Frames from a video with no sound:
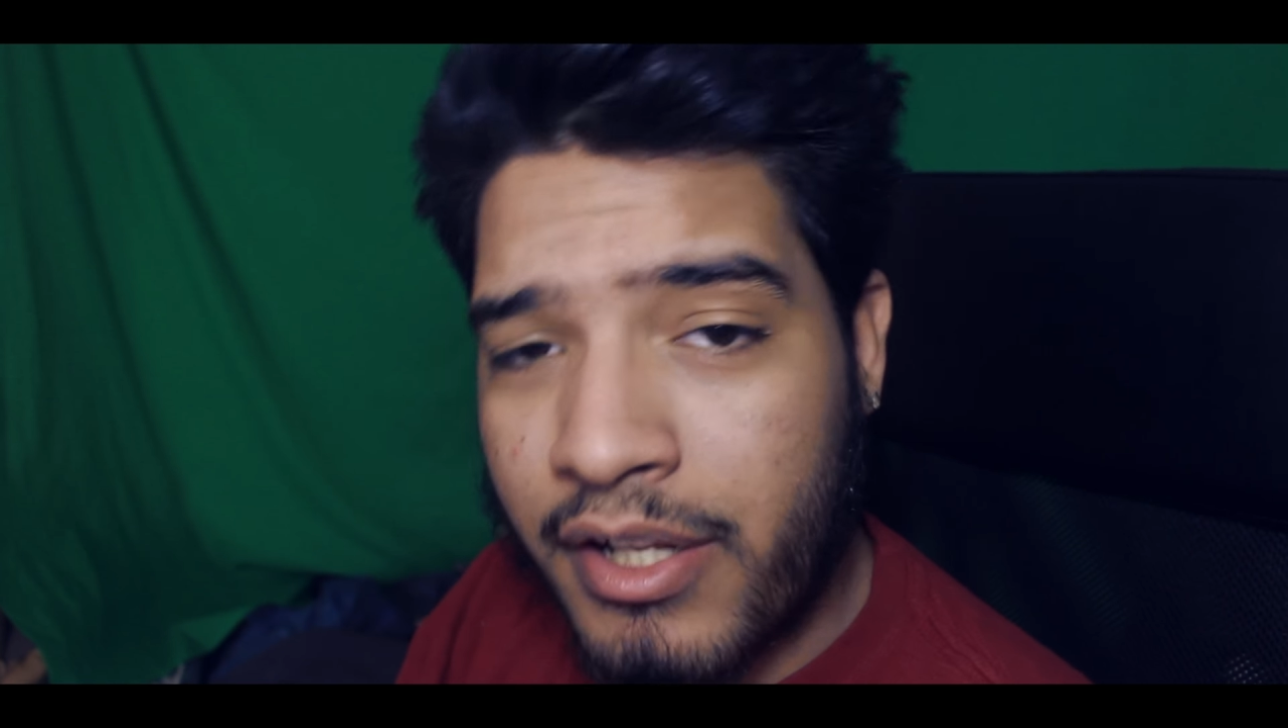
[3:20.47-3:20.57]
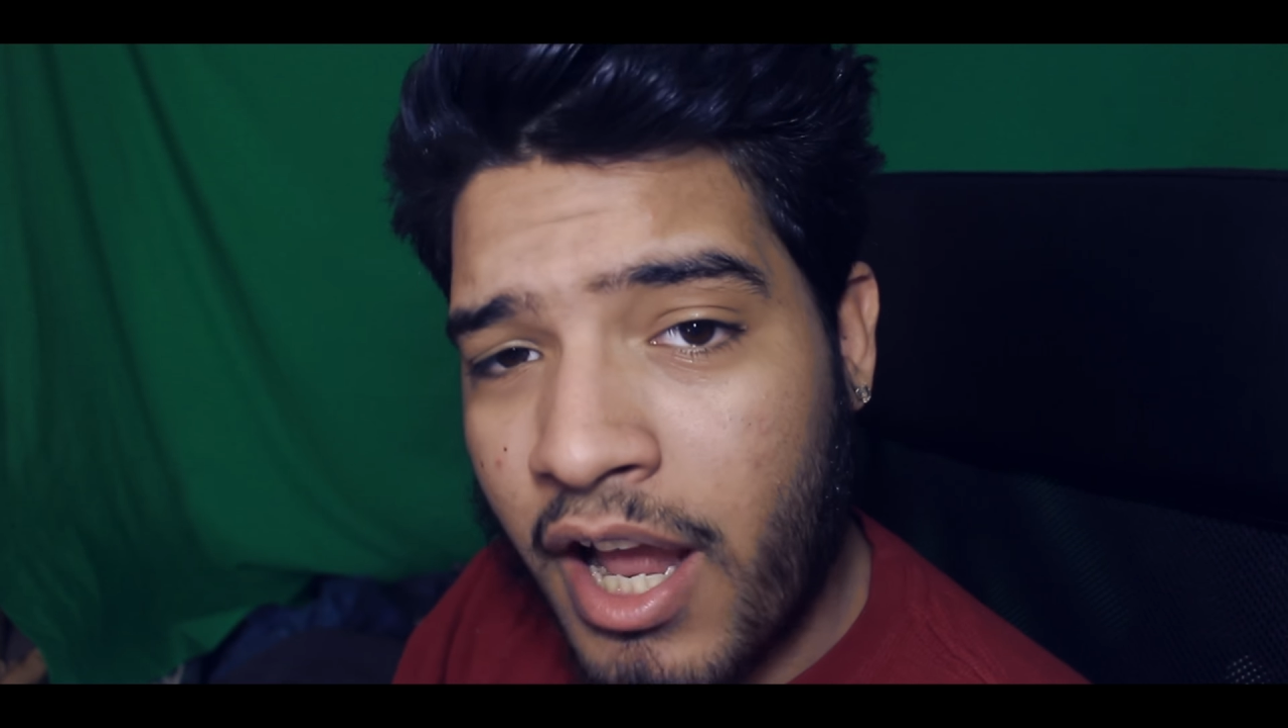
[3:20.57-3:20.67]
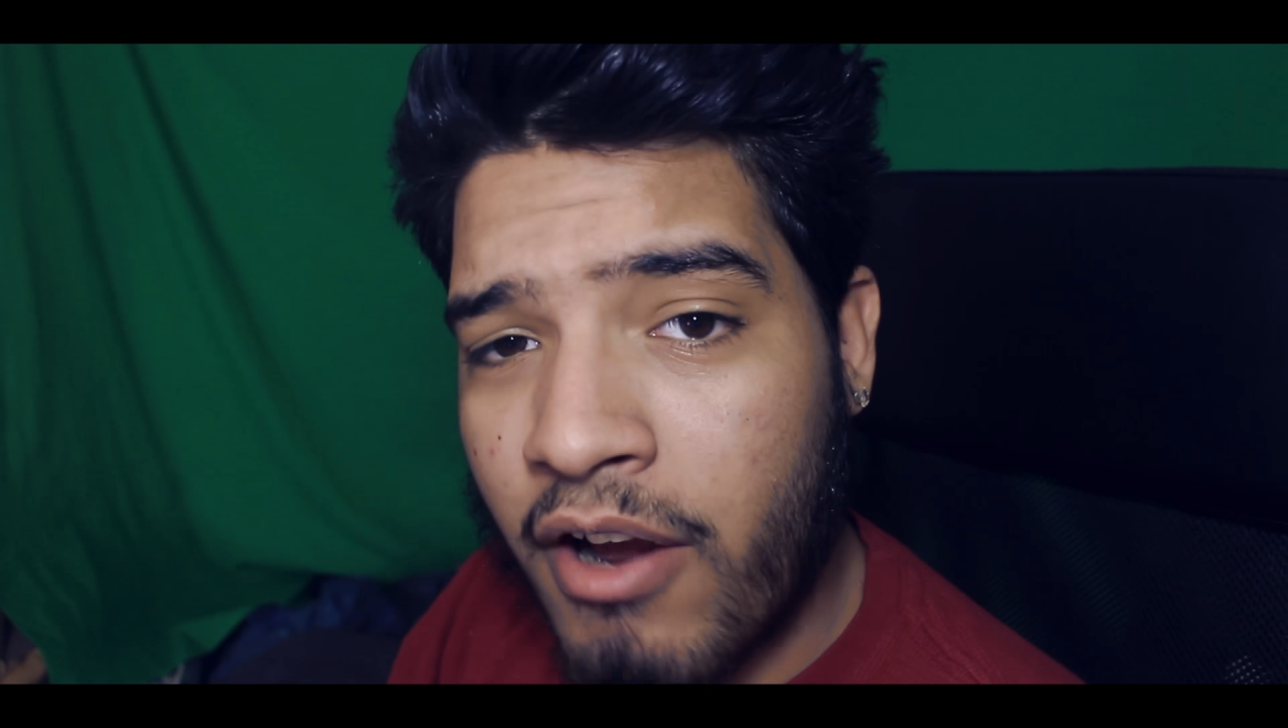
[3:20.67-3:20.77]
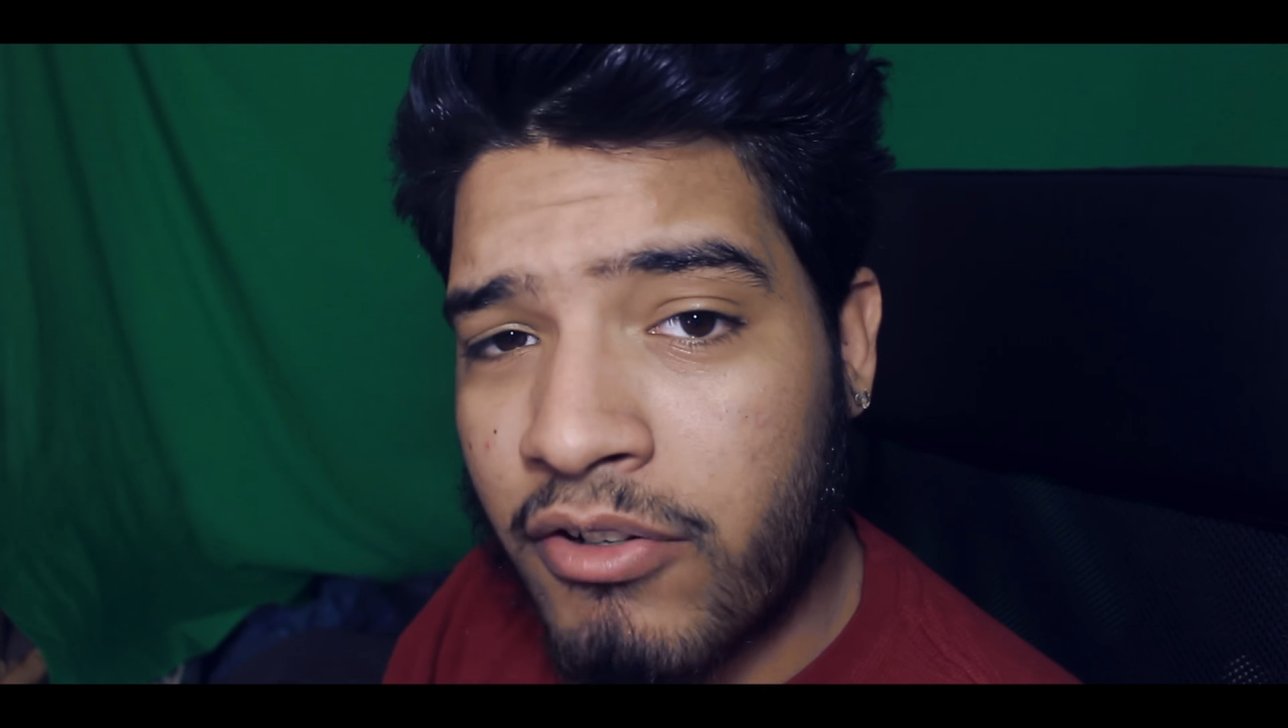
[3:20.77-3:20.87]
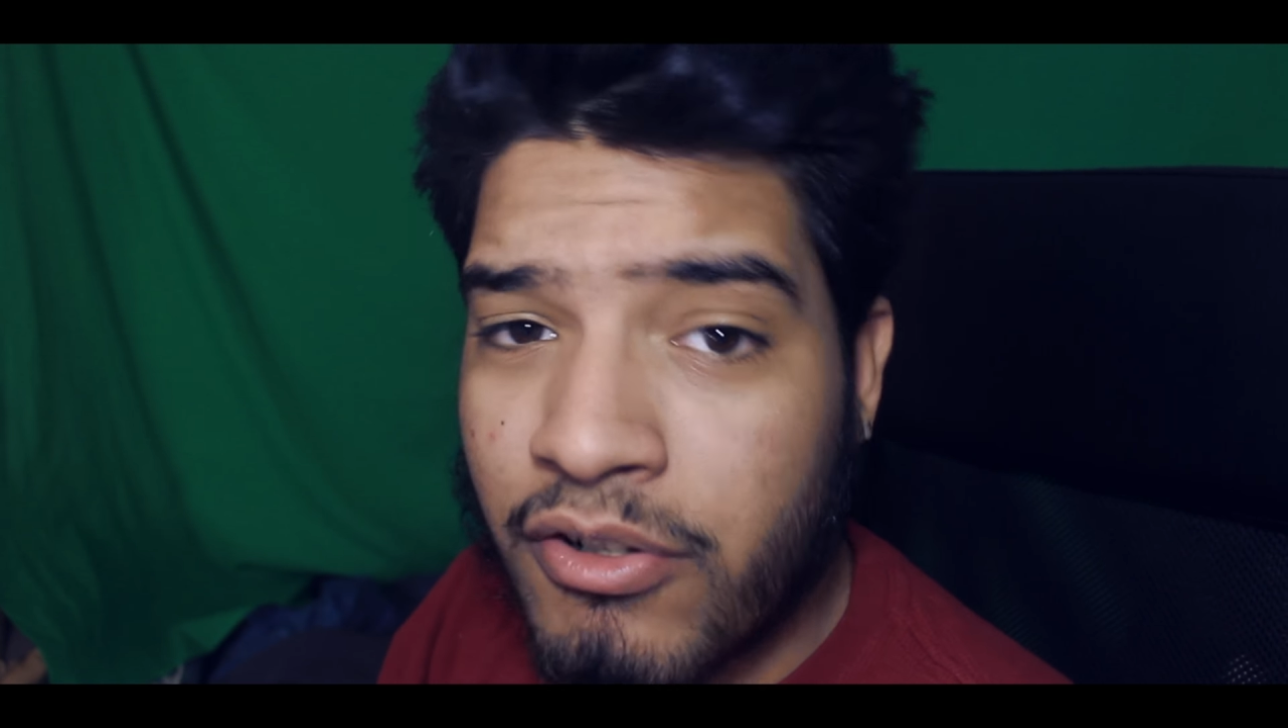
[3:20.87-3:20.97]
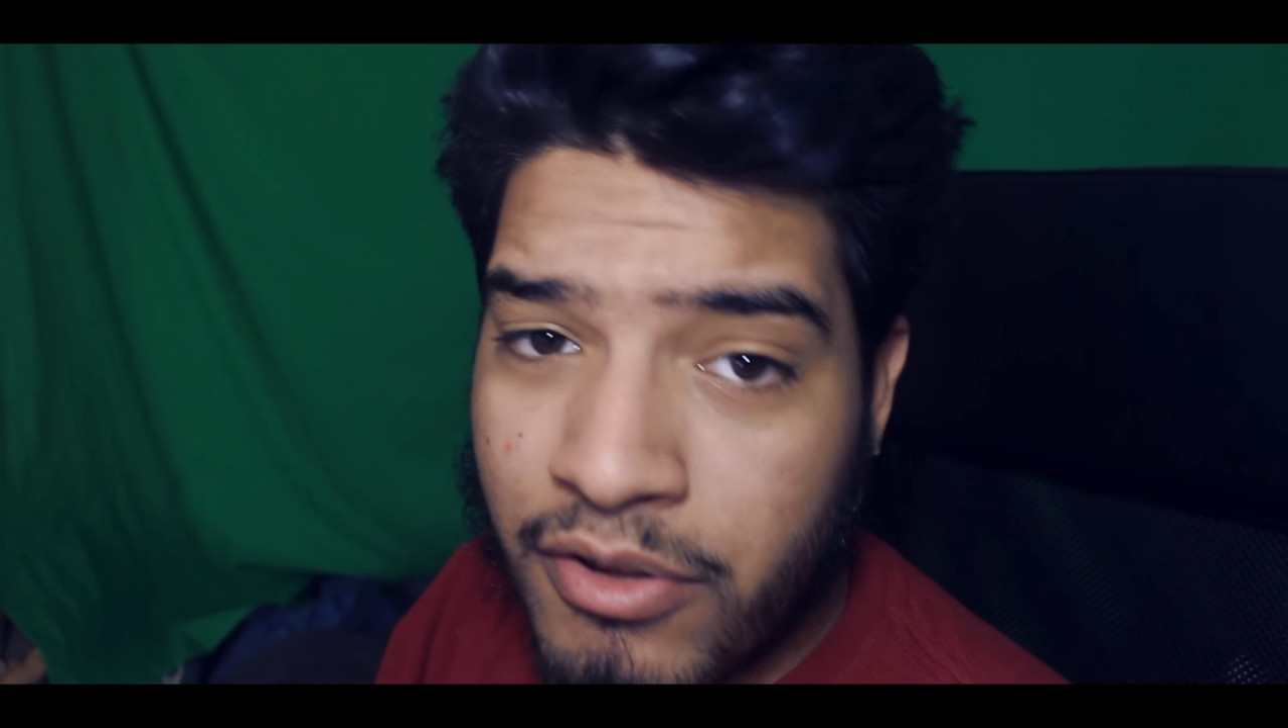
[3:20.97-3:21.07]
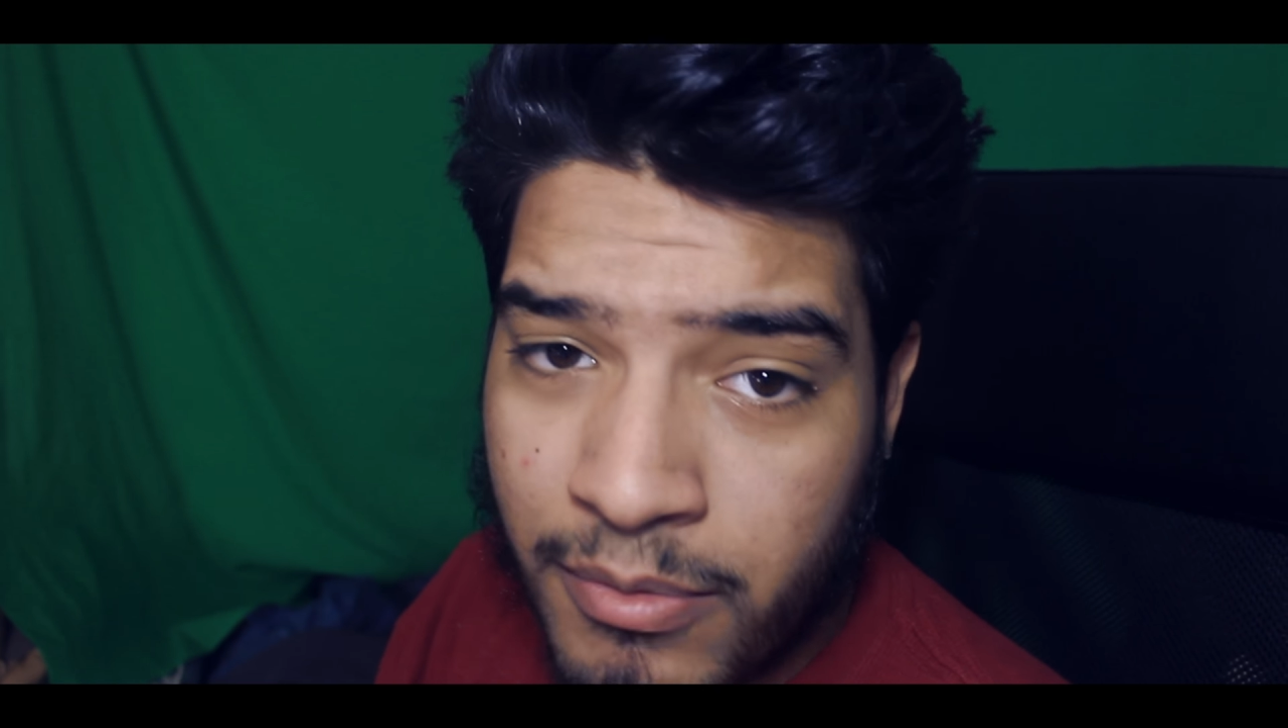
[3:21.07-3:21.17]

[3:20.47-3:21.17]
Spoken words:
character the